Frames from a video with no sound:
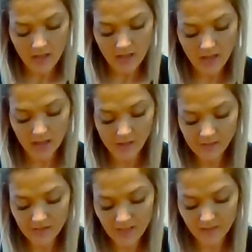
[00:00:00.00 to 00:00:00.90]
And I
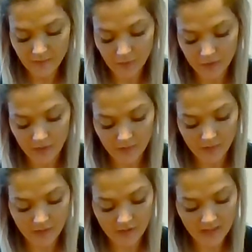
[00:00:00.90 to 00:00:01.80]
always kind of fold it
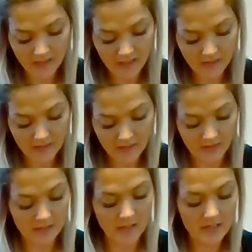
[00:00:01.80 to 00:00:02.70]
over just to get it
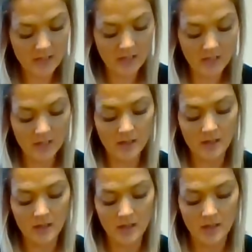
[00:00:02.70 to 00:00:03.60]
started.
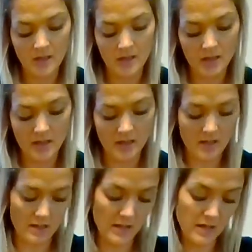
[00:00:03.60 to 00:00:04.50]

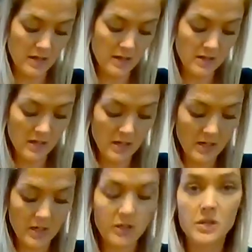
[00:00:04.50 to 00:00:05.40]
And
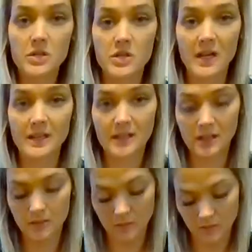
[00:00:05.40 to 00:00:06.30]
just
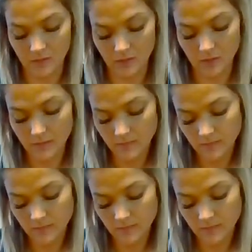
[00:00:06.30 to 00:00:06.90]
gently roll.